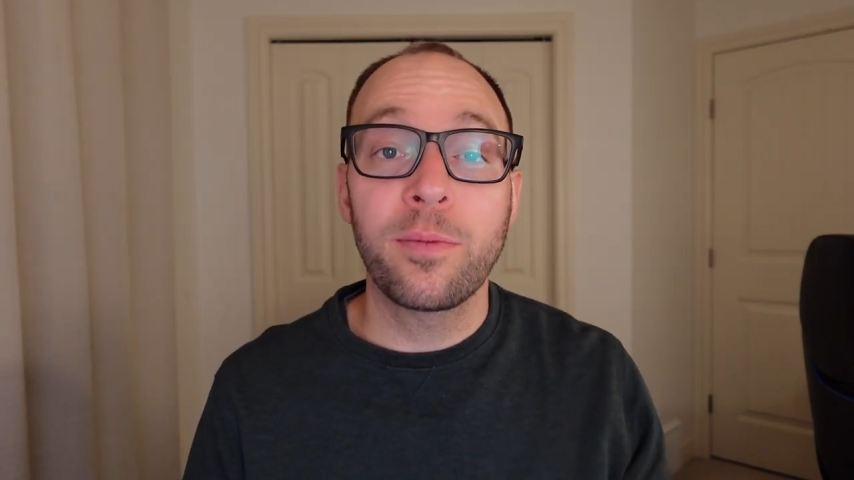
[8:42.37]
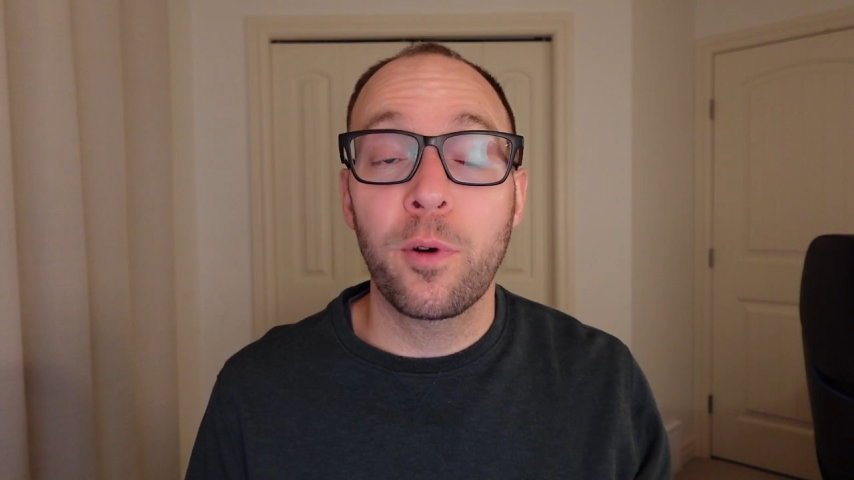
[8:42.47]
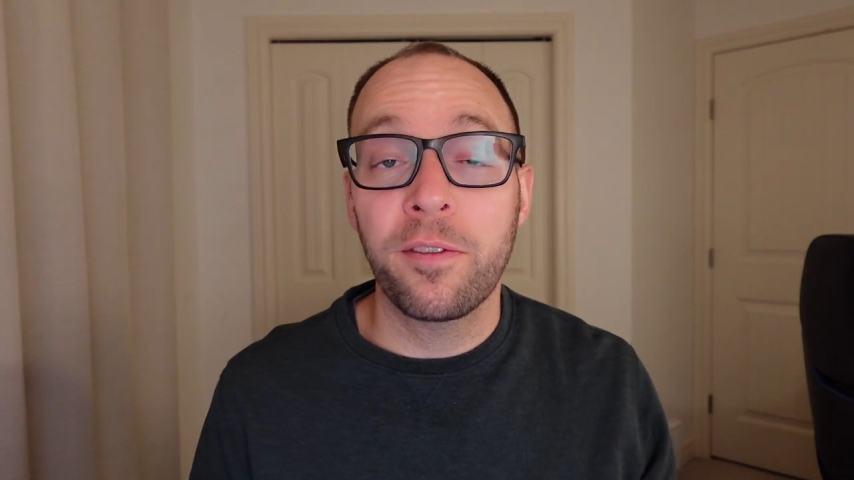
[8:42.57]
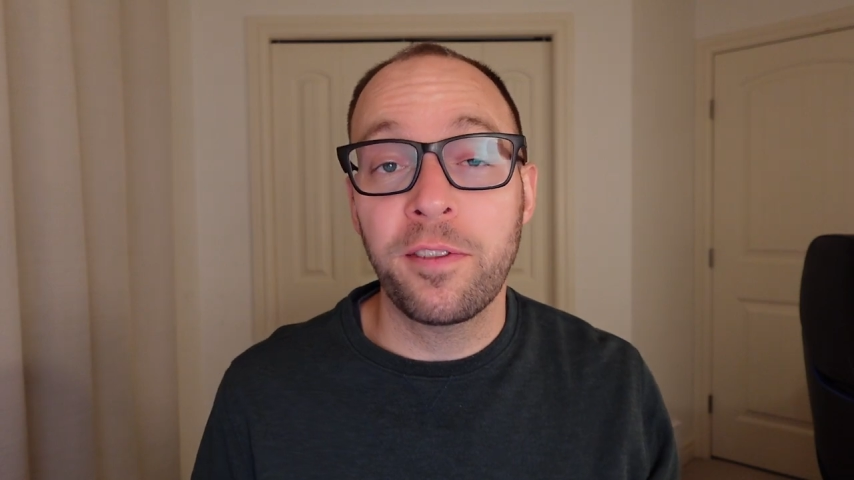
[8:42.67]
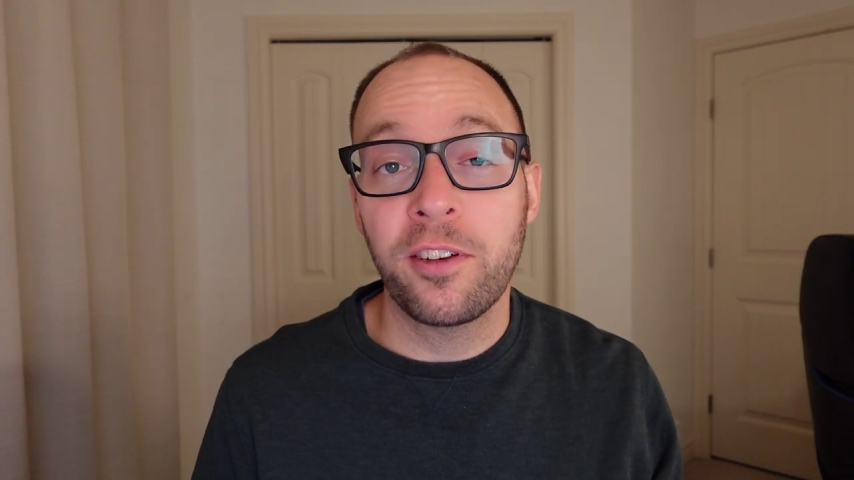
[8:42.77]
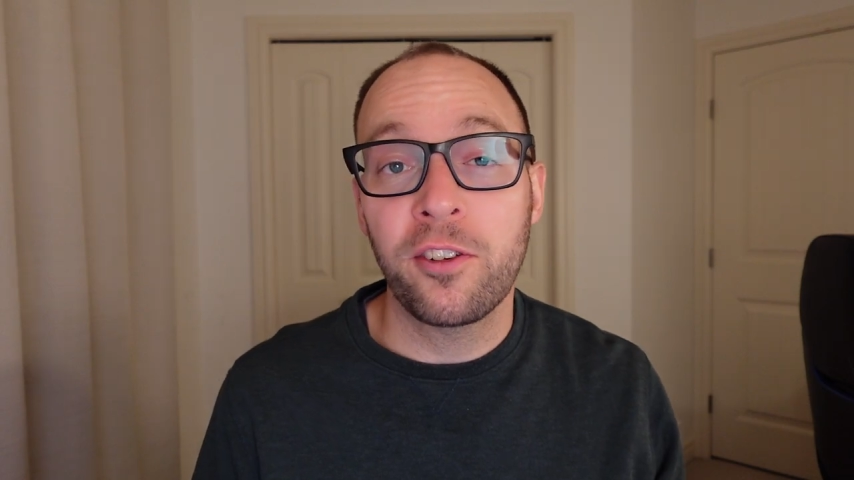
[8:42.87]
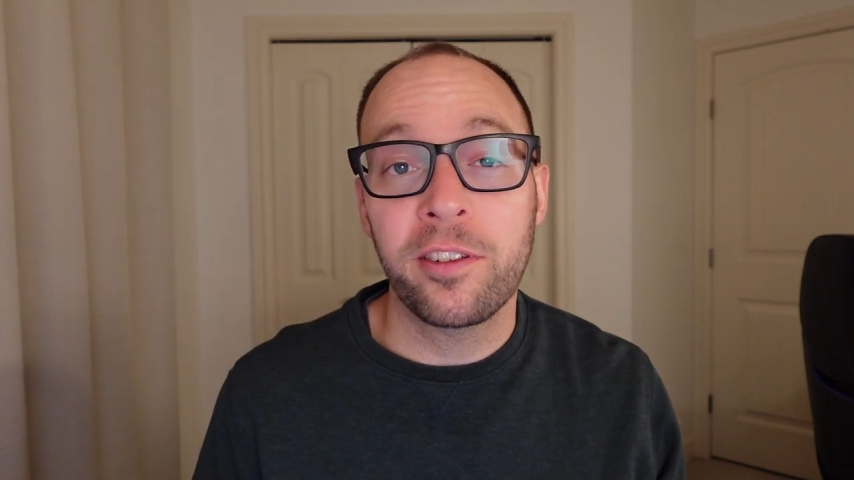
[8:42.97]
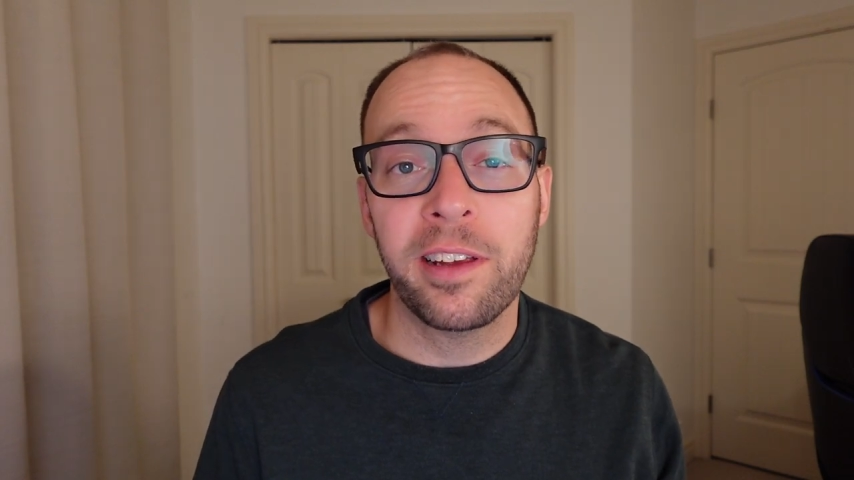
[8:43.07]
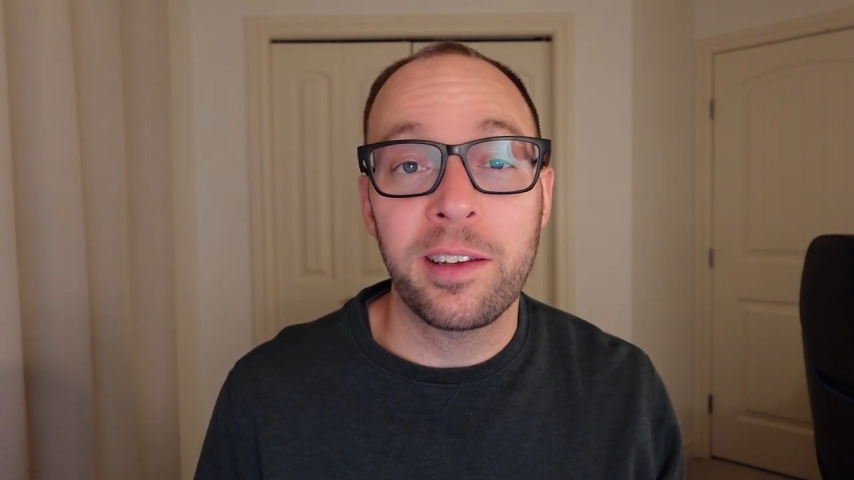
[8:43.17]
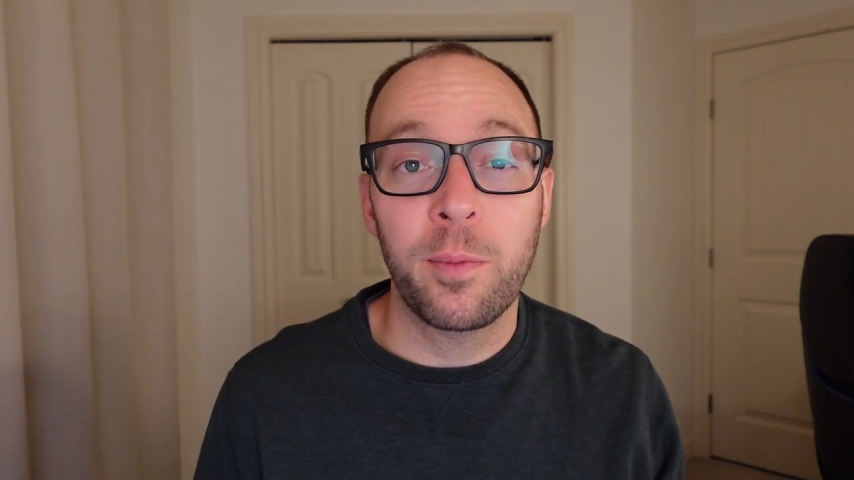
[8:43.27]
more
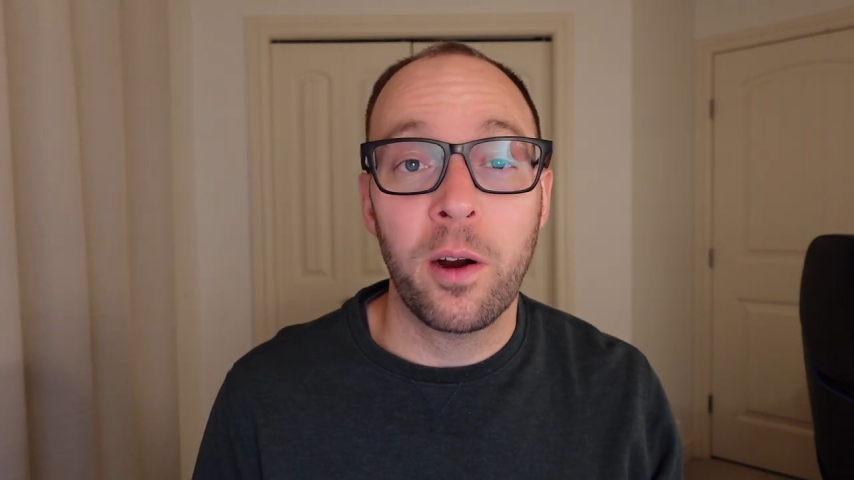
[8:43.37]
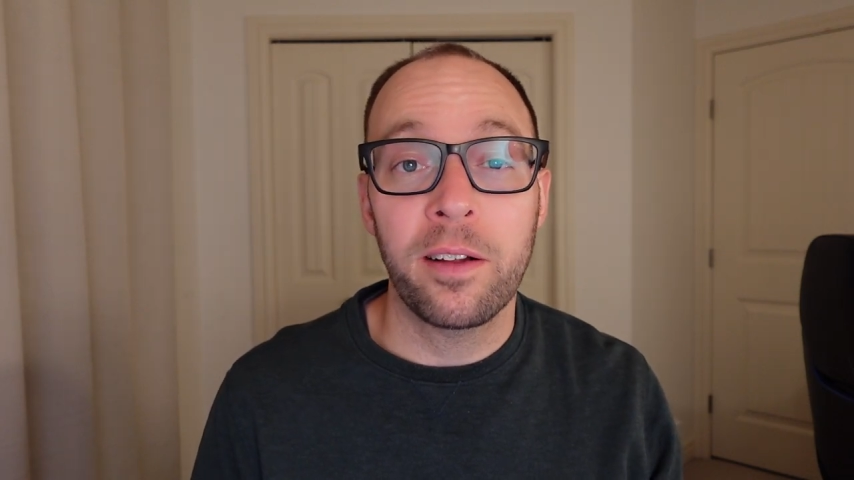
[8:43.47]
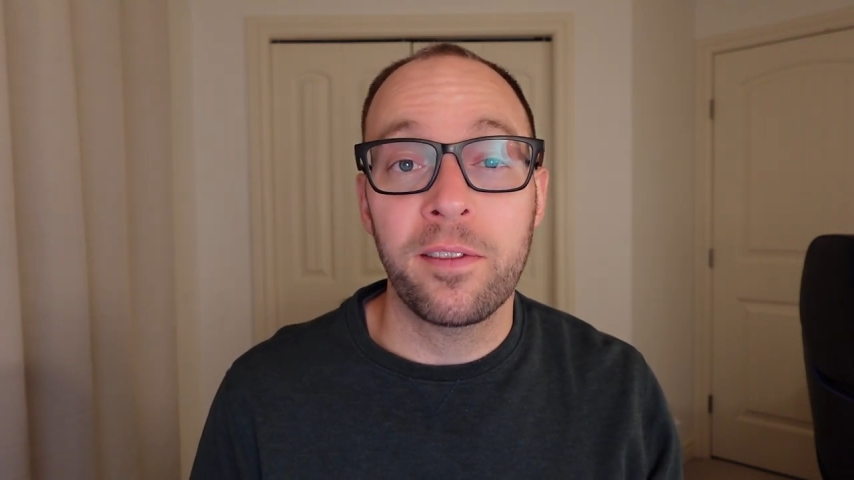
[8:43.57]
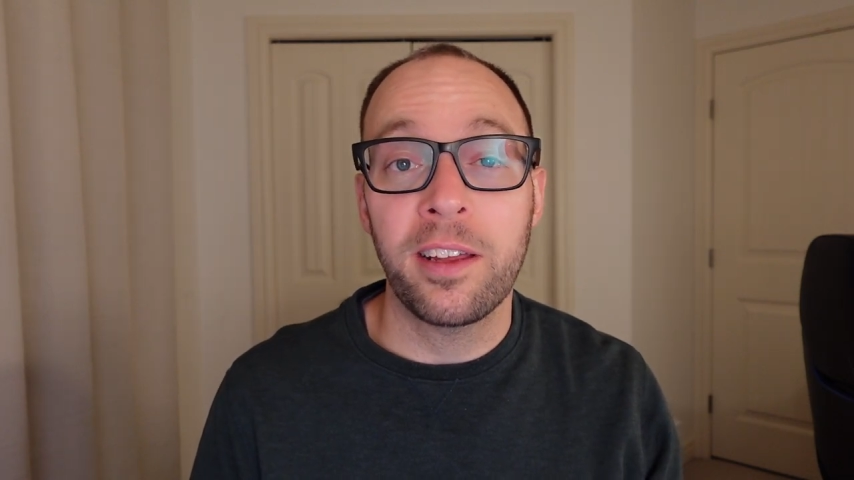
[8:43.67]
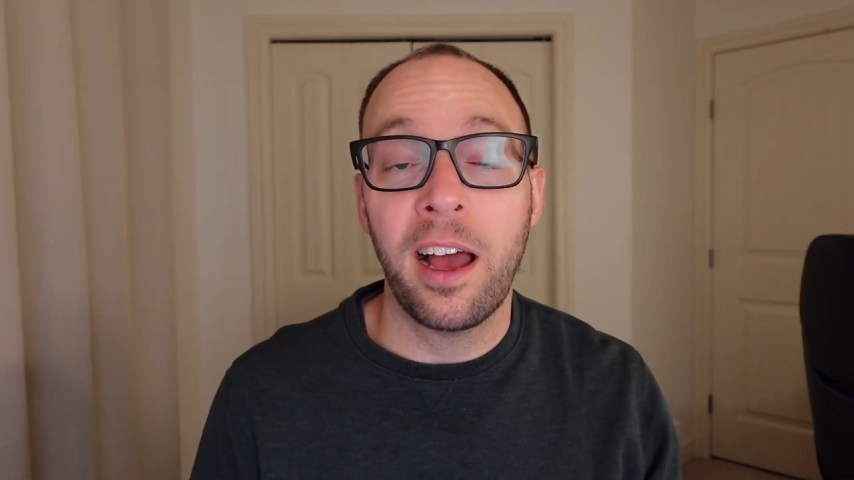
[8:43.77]
features as part of the